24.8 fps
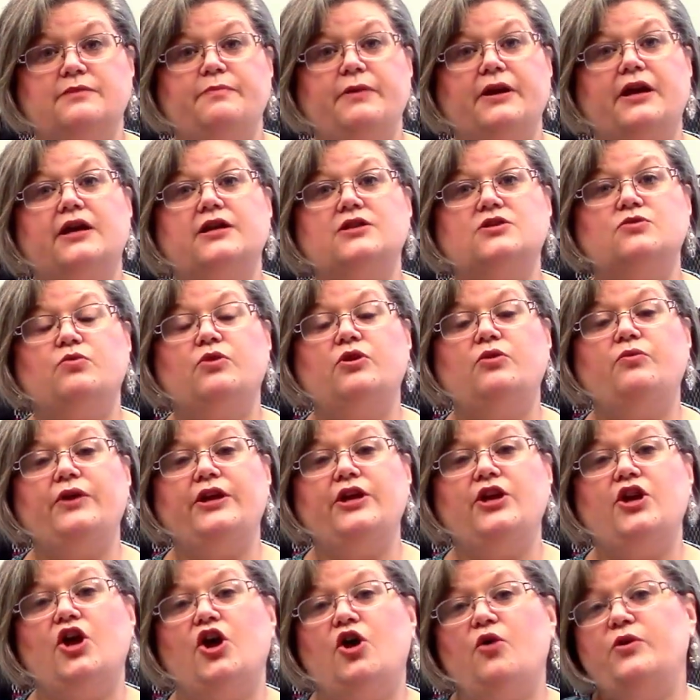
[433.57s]
Because when we
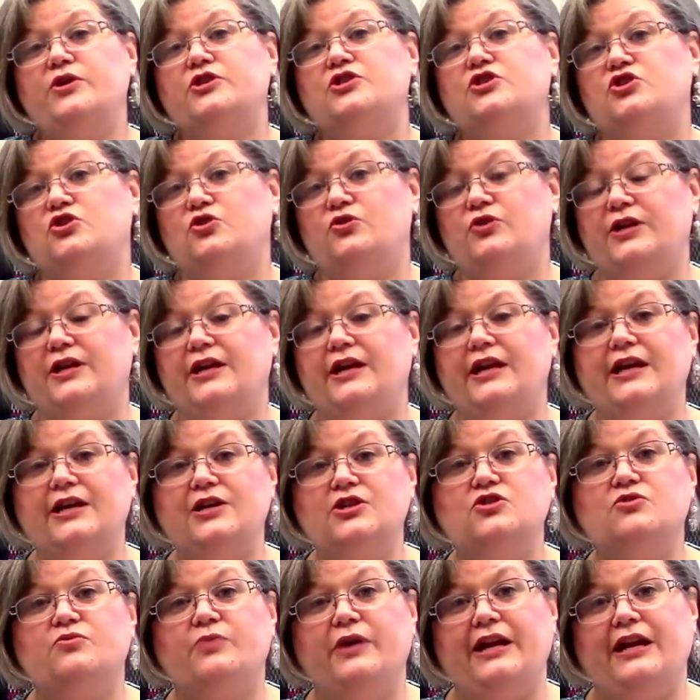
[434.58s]
know a student
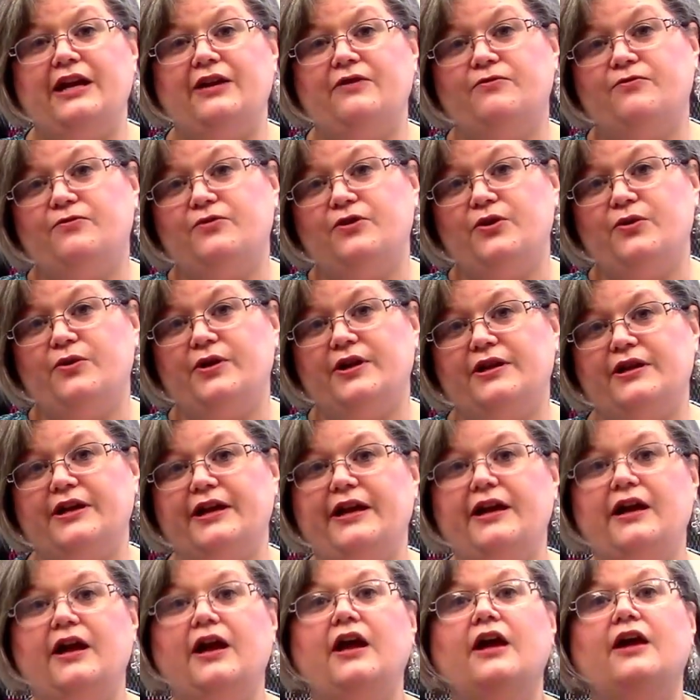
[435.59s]
is reading
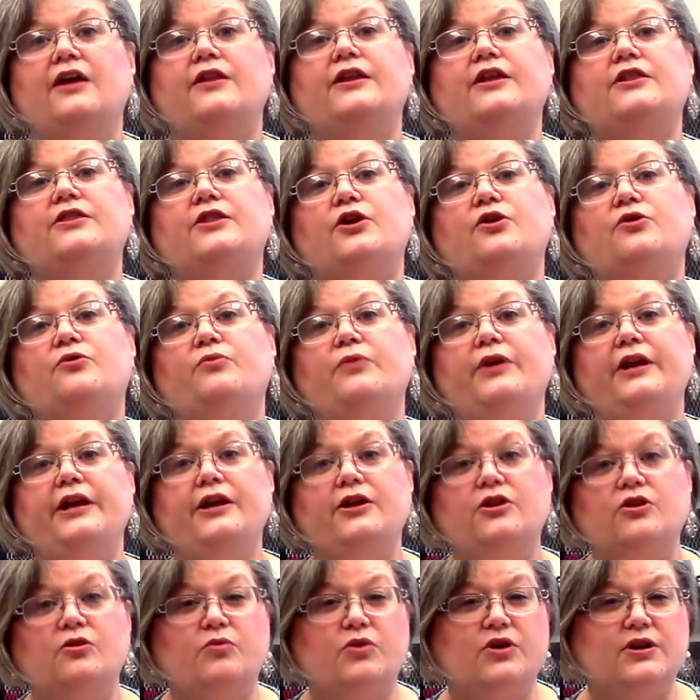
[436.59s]
fluently, that they're
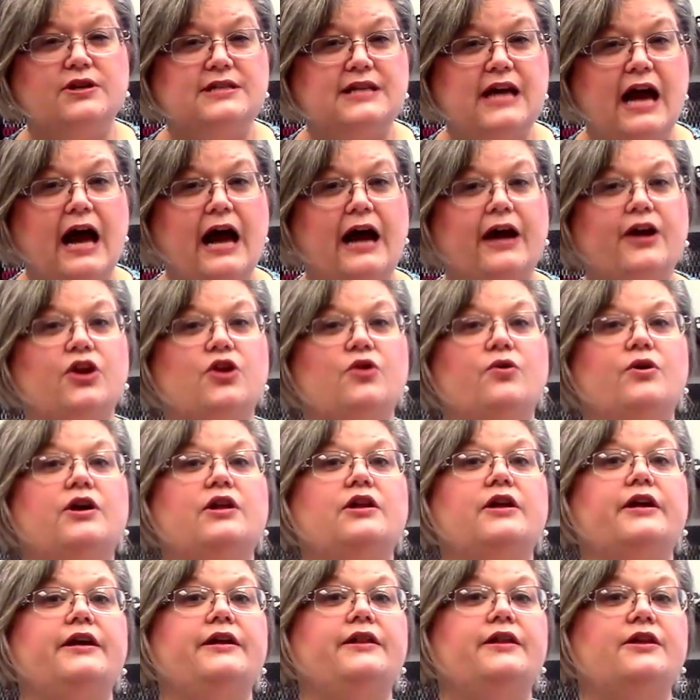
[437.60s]
reading the words
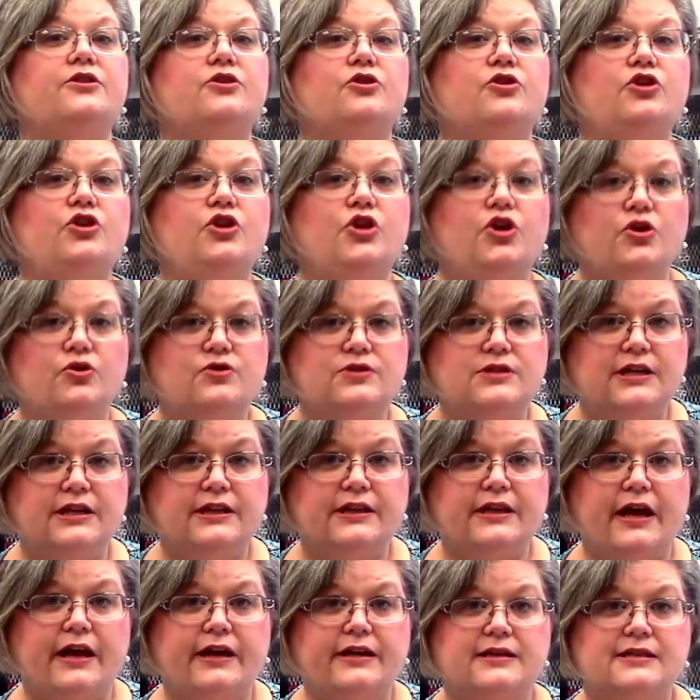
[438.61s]
accurately, that they're using
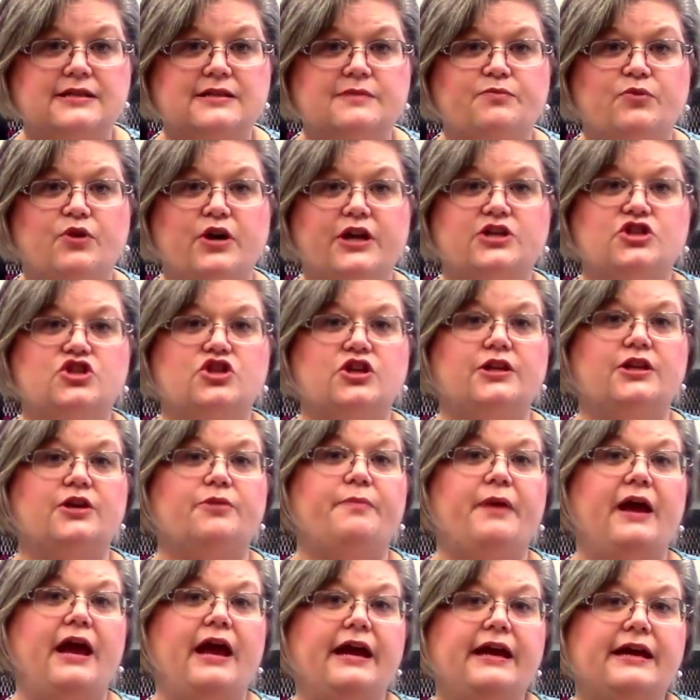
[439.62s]
that expression, they're
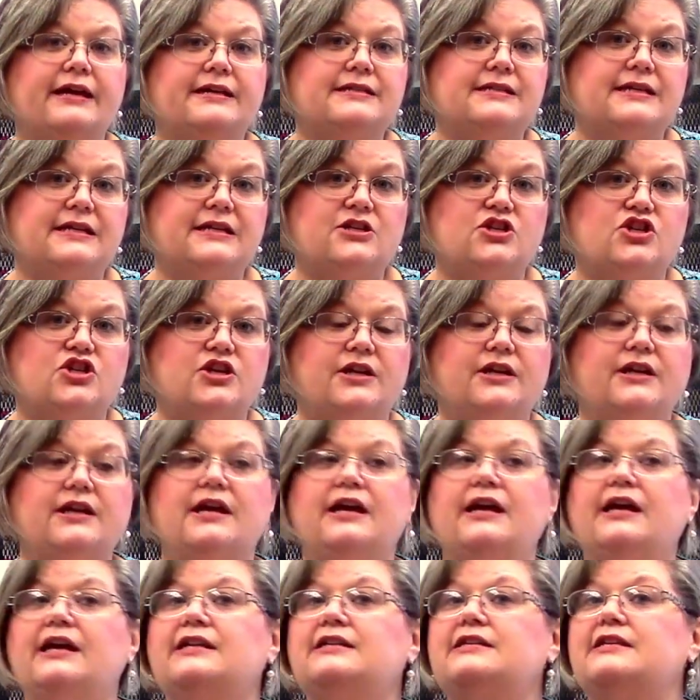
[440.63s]
paying attention
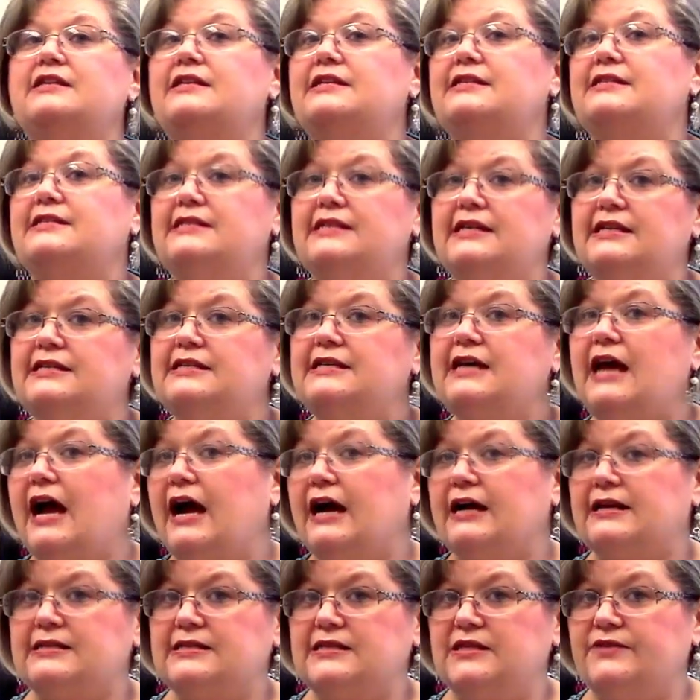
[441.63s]
to the
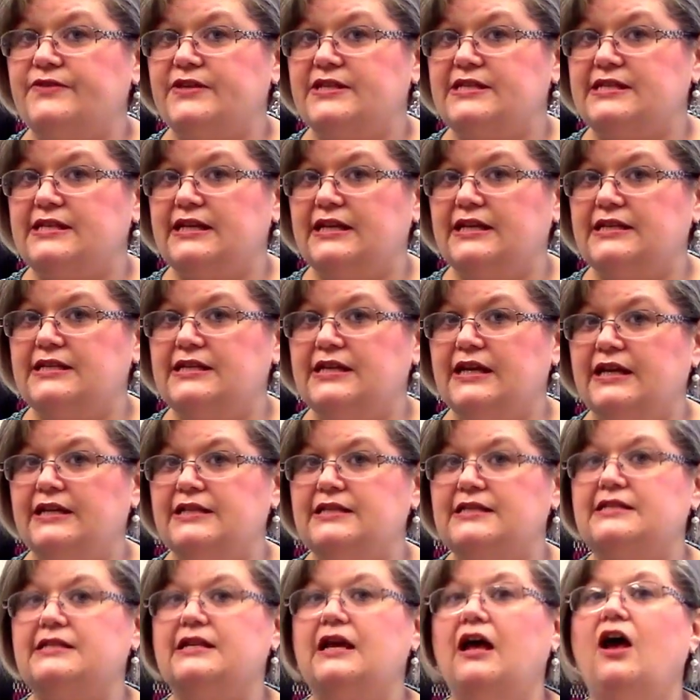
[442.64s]
syntax of a
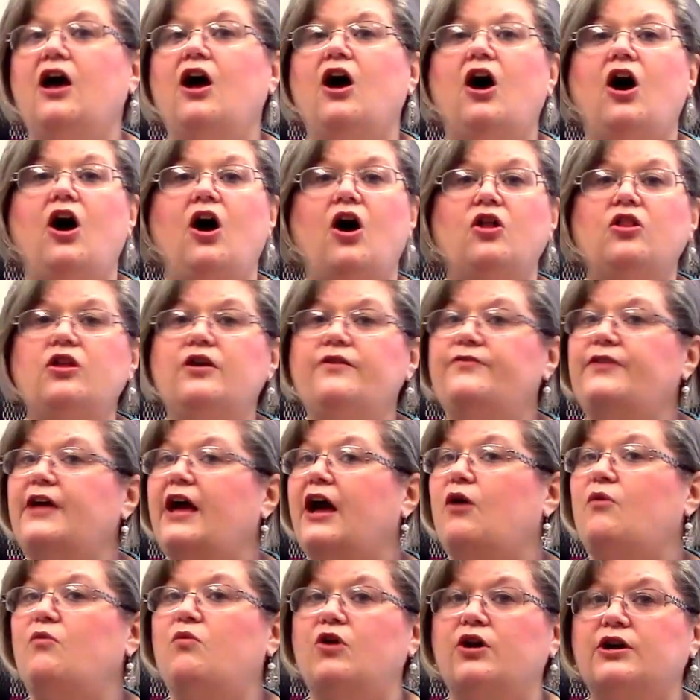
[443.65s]
sentence, all of
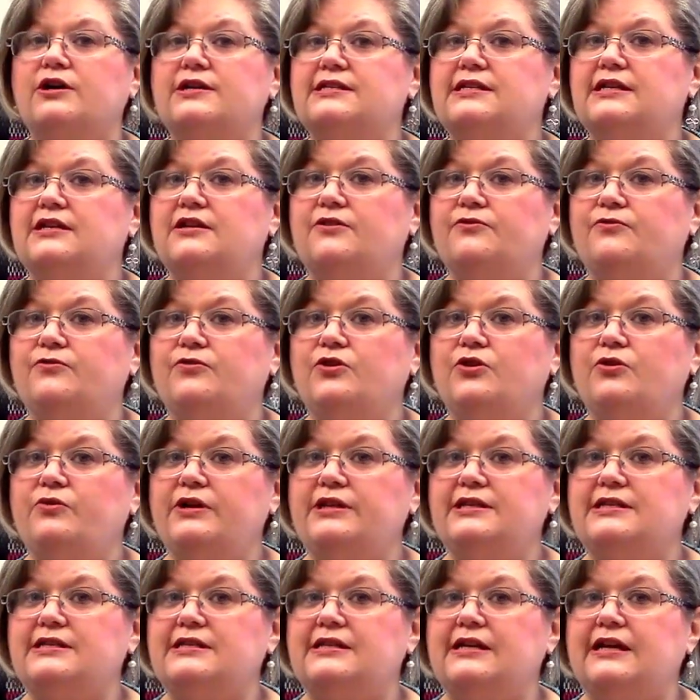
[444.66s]
that works into
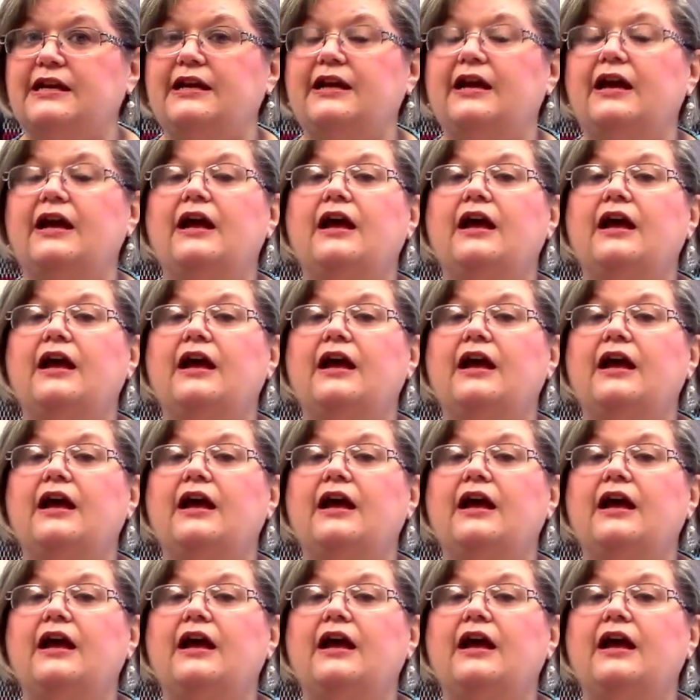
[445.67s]
fluency.